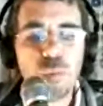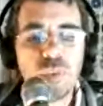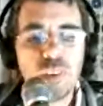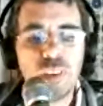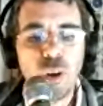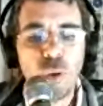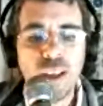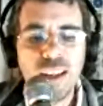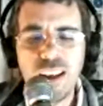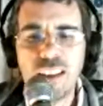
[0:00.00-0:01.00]
any kind of
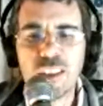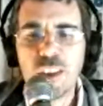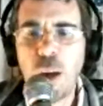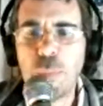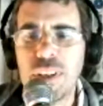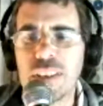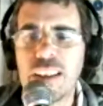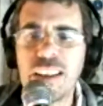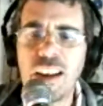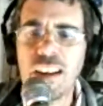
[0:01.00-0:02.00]
topics, any kind
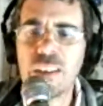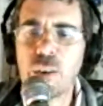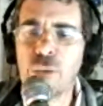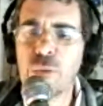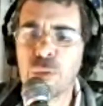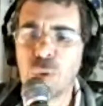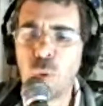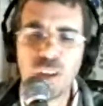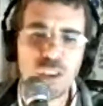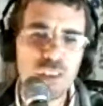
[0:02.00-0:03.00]
of
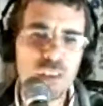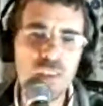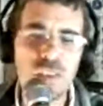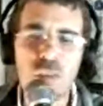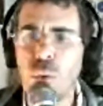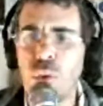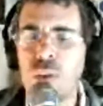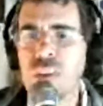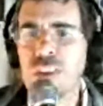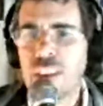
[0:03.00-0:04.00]
questions or
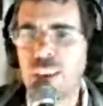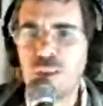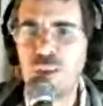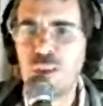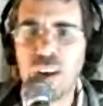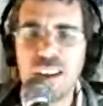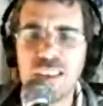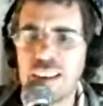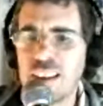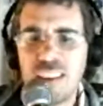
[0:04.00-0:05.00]
discussions or anything.
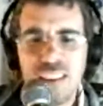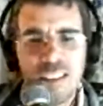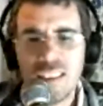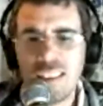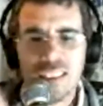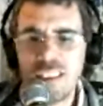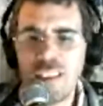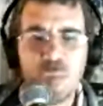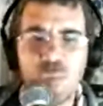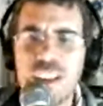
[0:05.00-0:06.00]
This is the place to
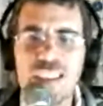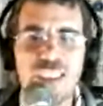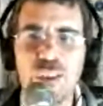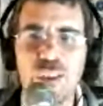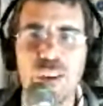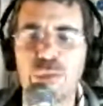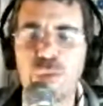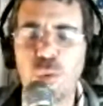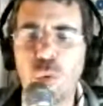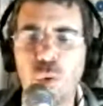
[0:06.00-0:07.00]
do it for
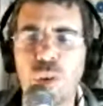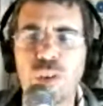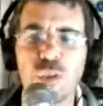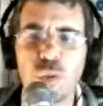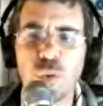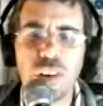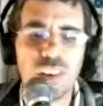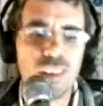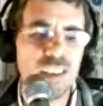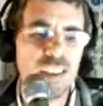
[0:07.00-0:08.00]
sure.
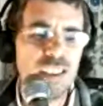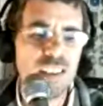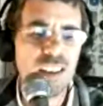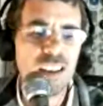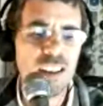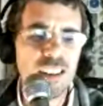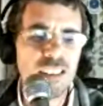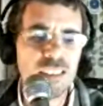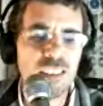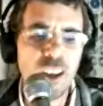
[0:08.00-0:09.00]
Love
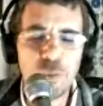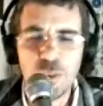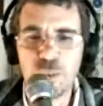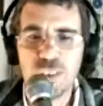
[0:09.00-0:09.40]
doing that.